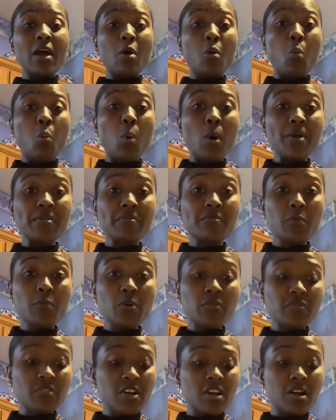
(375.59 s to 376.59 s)

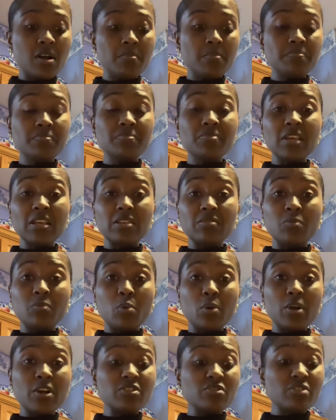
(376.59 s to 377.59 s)
1/4 cup, that's
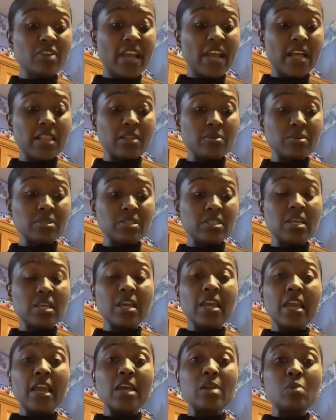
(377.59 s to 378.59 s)
400 calories.
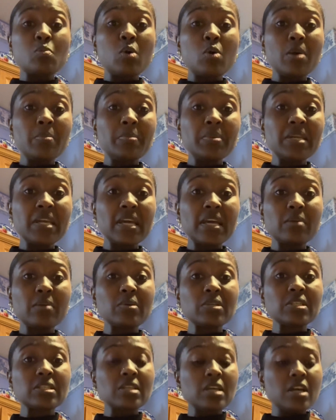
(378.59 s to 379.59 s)
And 1 banana,
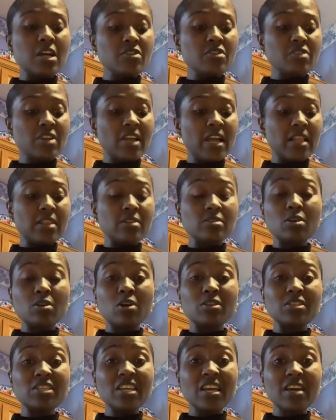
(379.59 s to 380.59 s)
which is 100 calories.
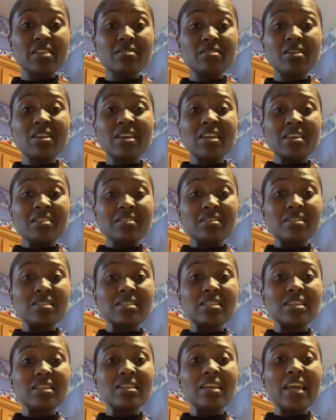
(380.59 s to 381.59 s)
Altogether, this is
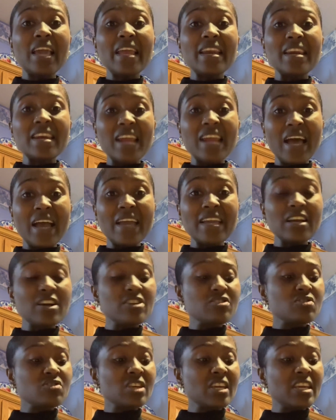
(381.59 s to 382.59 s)
a
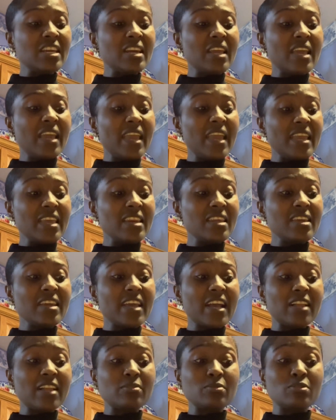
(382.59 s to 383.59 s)
980
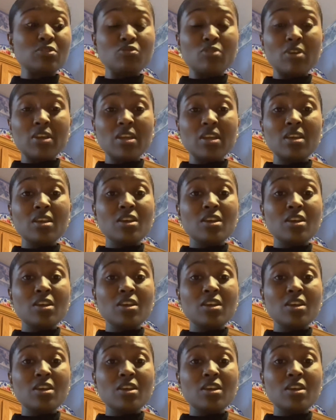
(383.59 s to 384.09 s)
calorie drink.